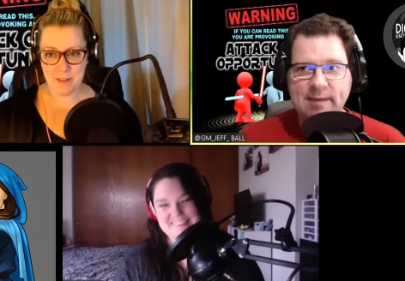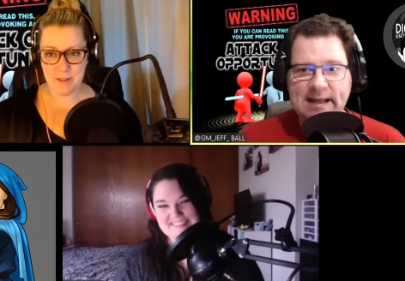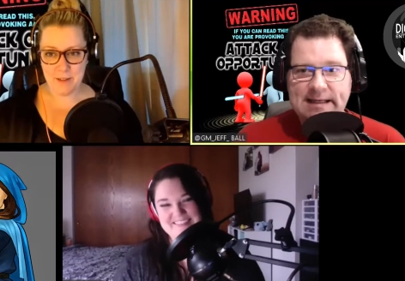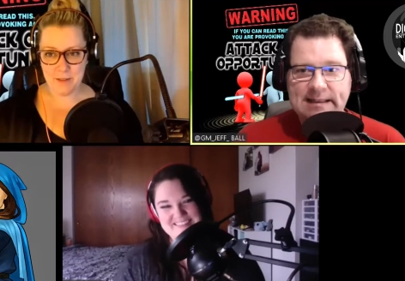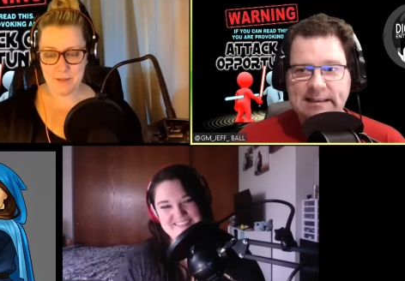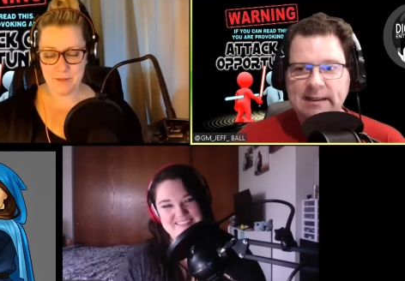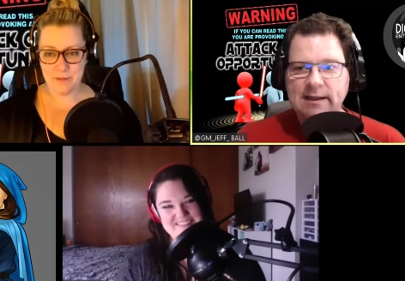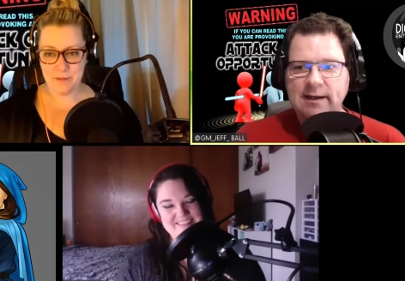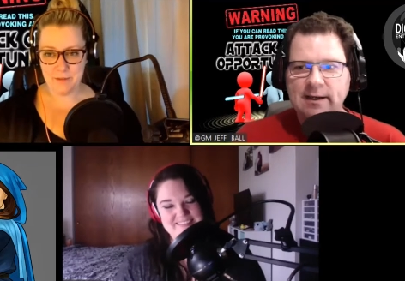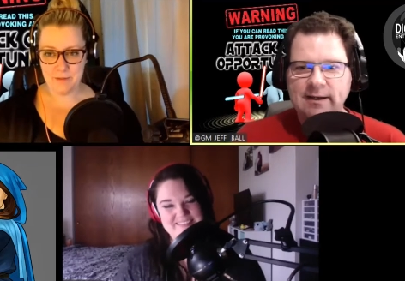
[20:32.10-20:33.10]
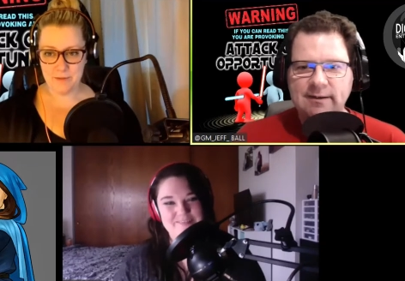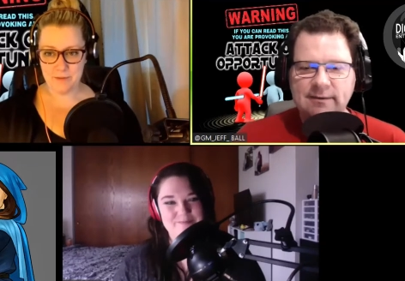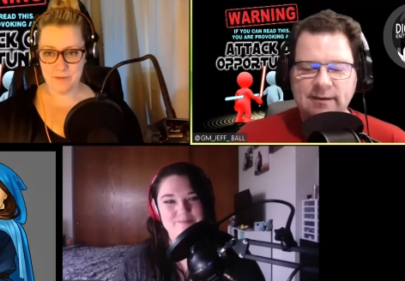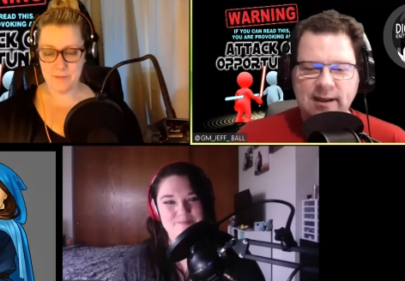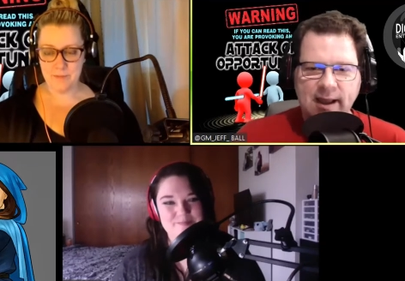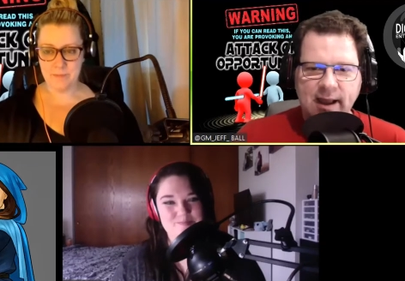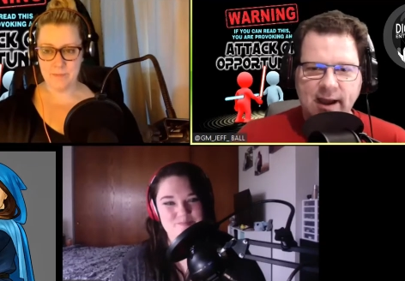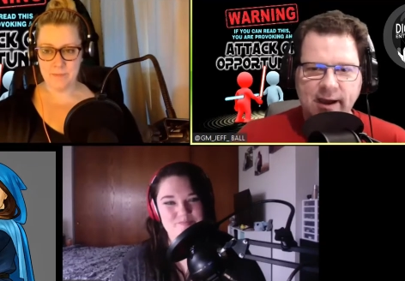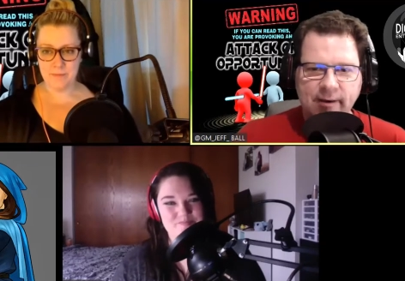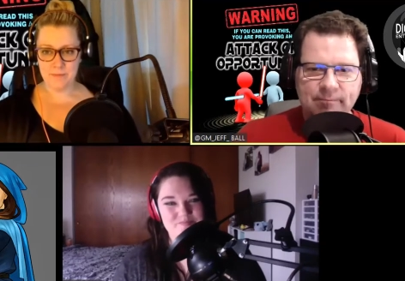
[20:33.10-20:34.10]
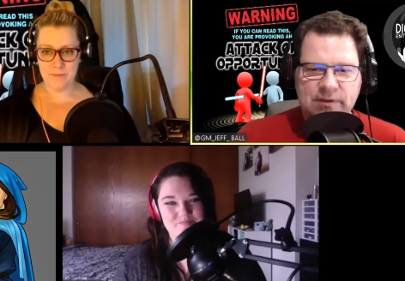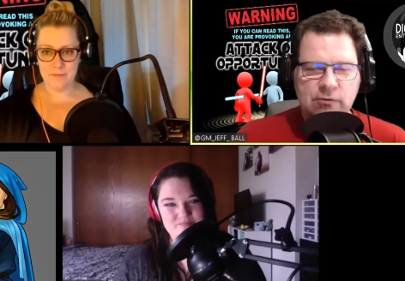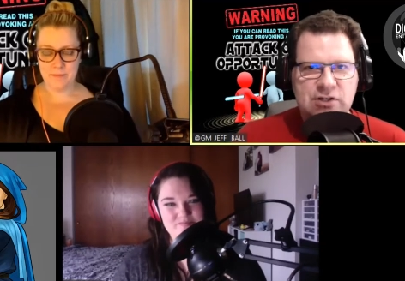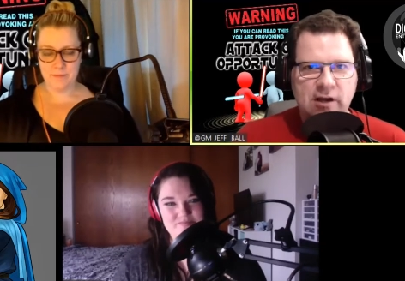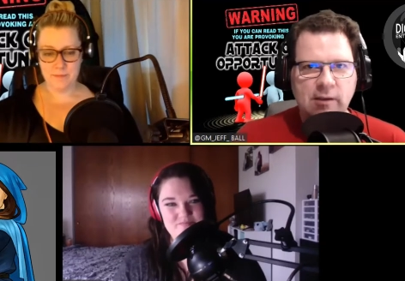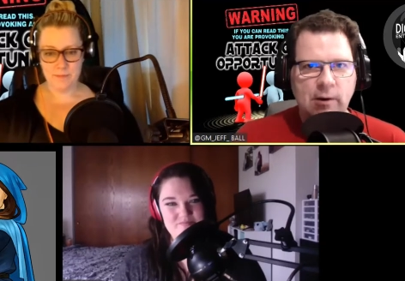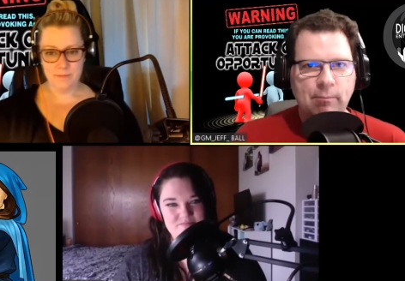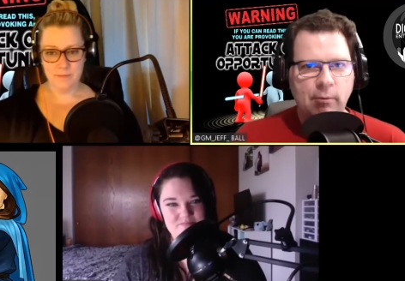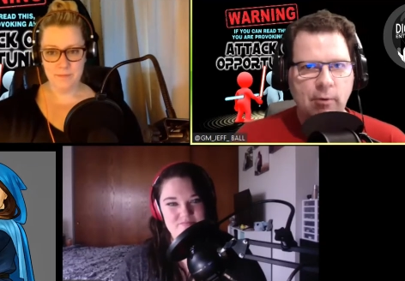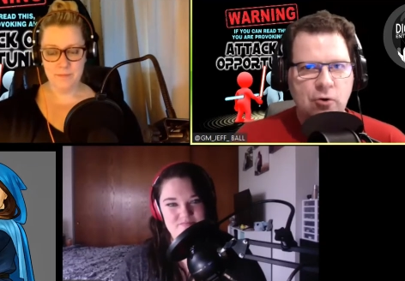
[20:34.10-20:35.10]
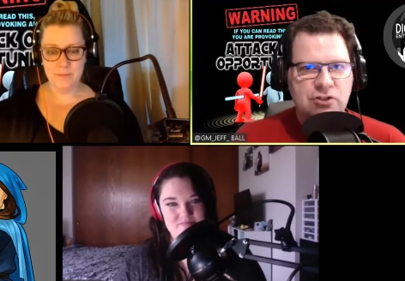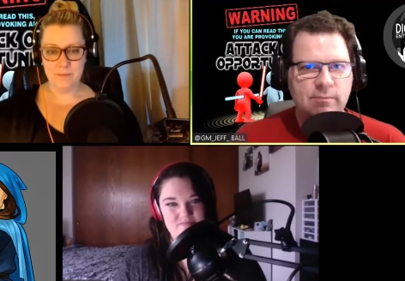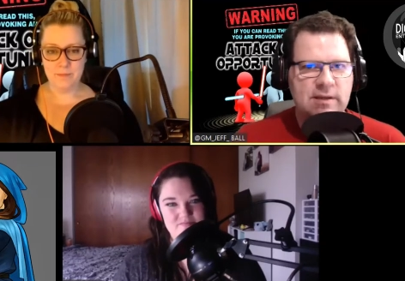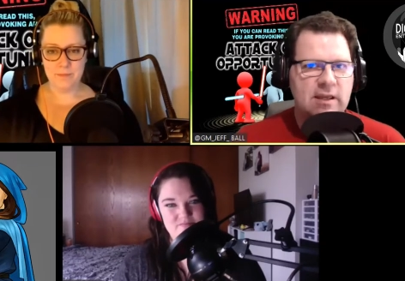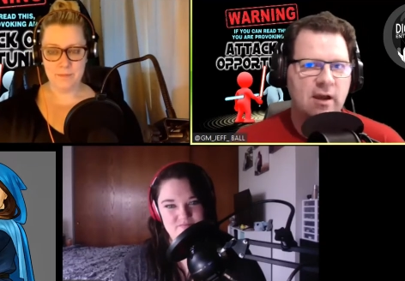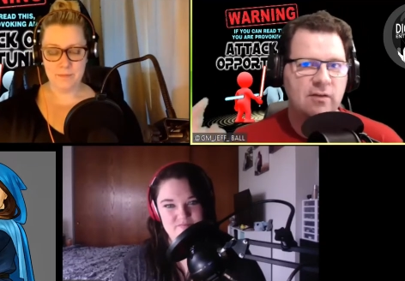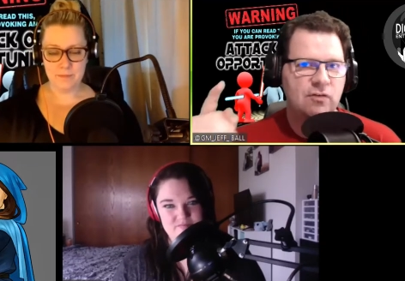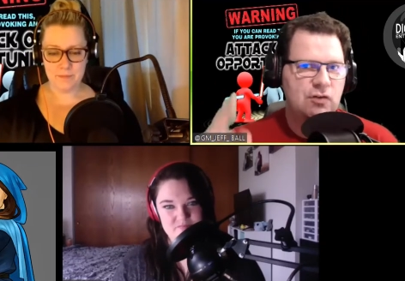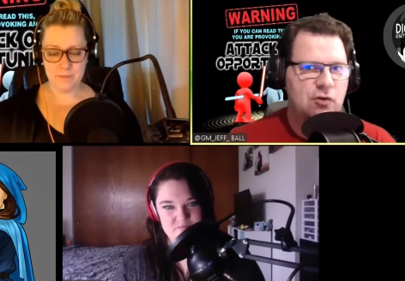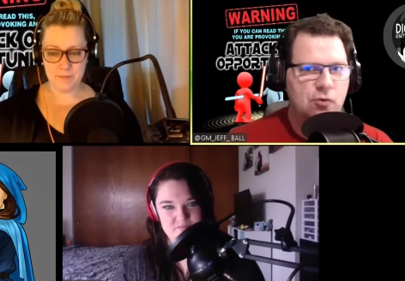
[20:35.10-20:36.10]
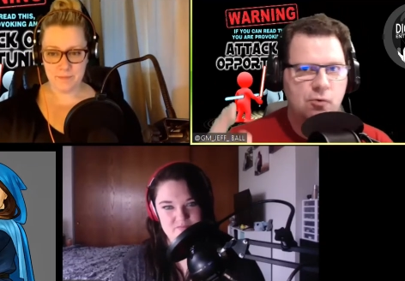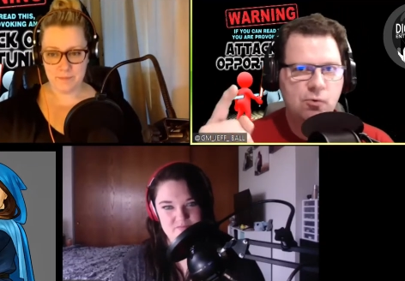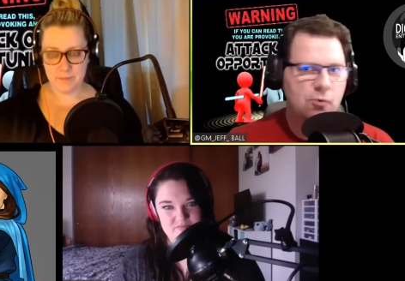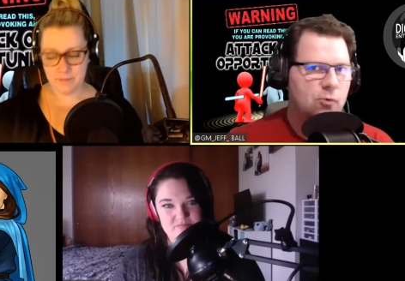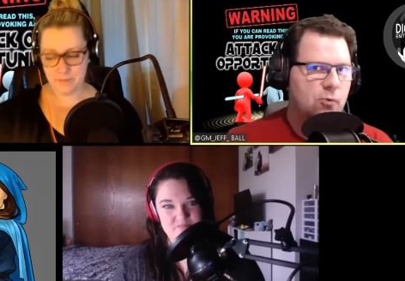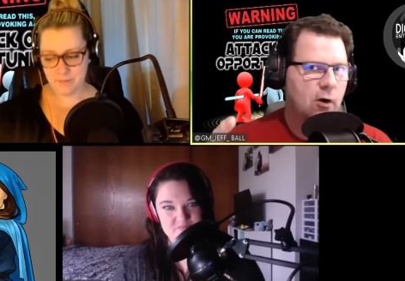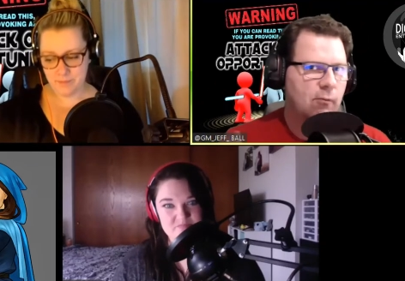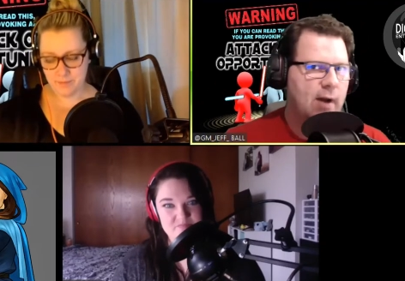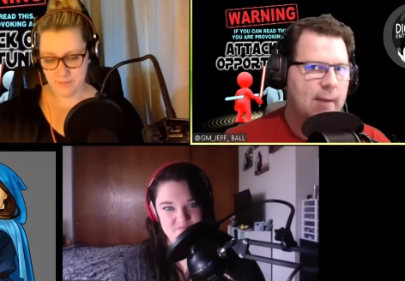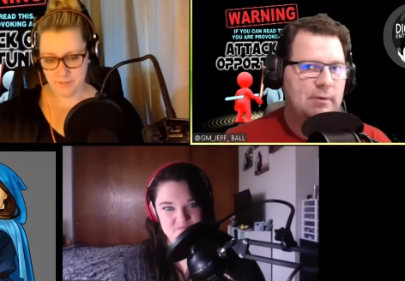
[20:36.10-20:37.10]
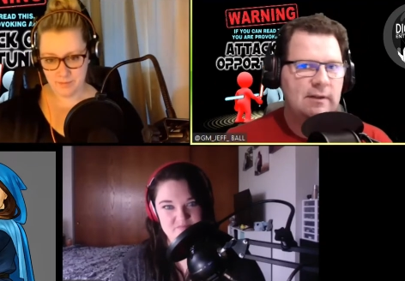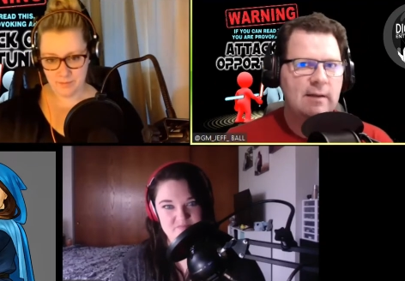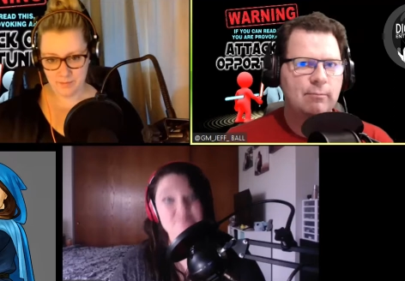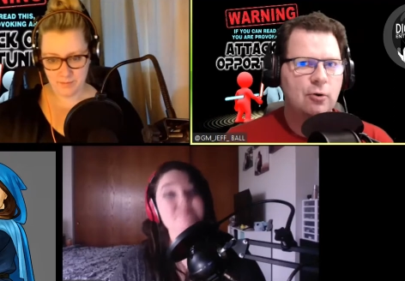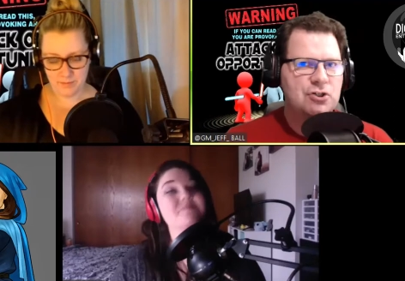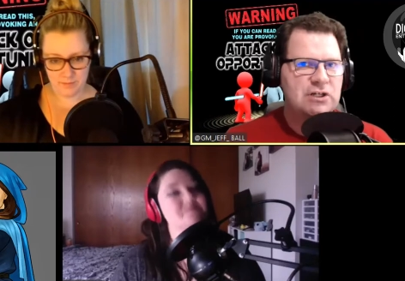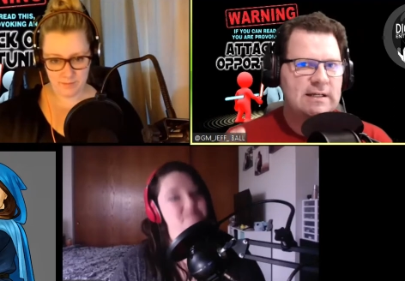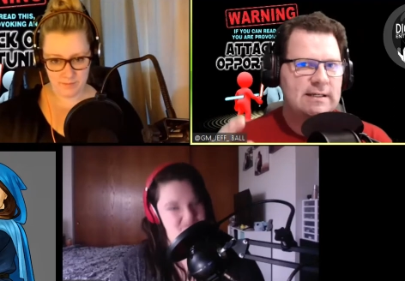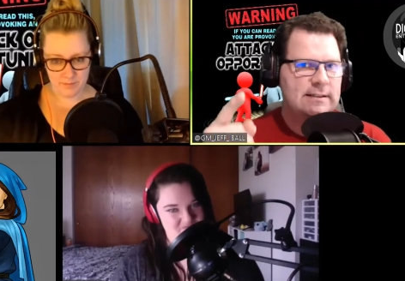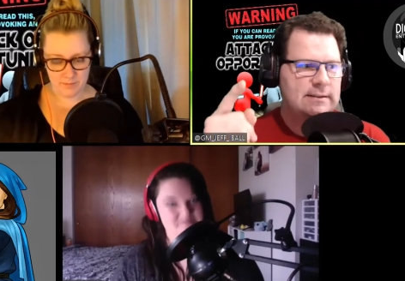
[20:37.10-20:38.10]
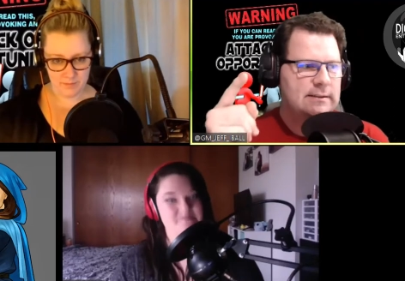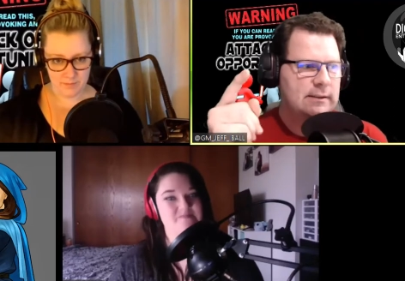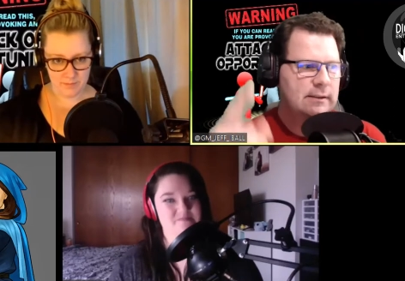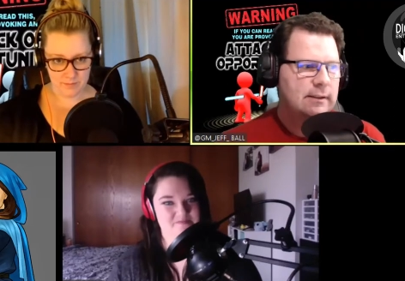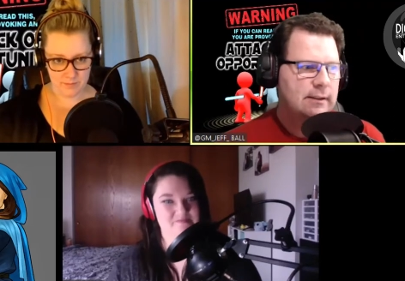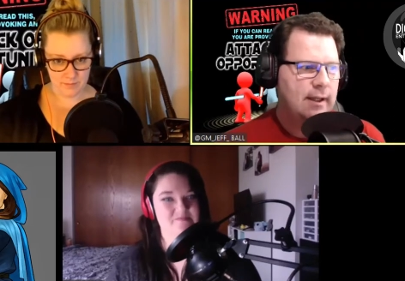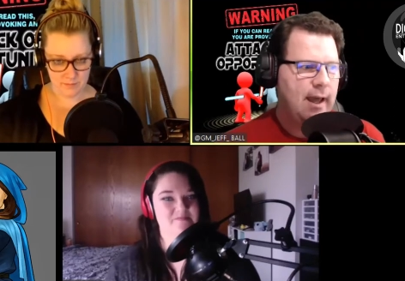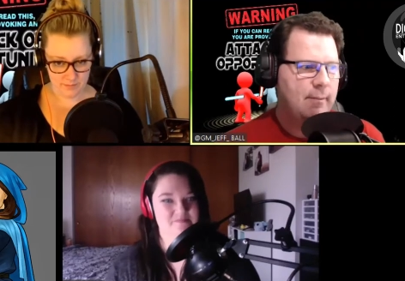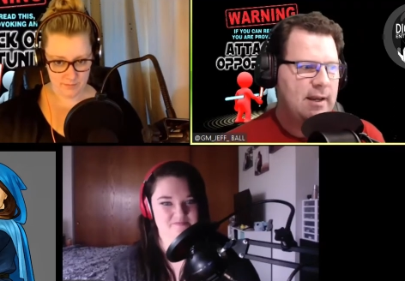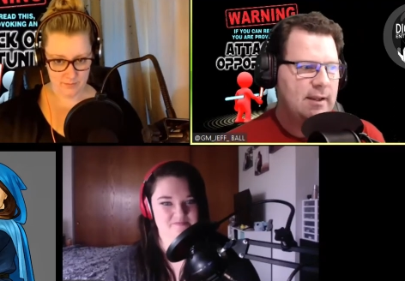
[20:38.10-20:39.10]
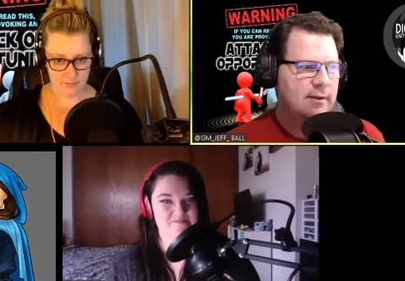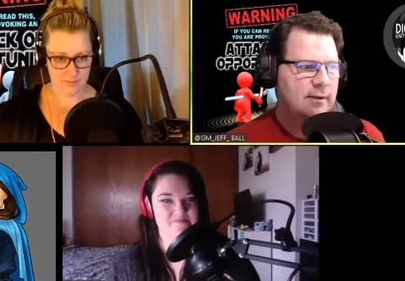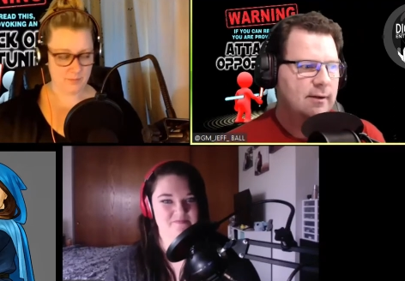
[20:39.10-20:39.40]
Speaker 1: many? You know, um, you were talking about a promotion because you are rapidly approaching how many?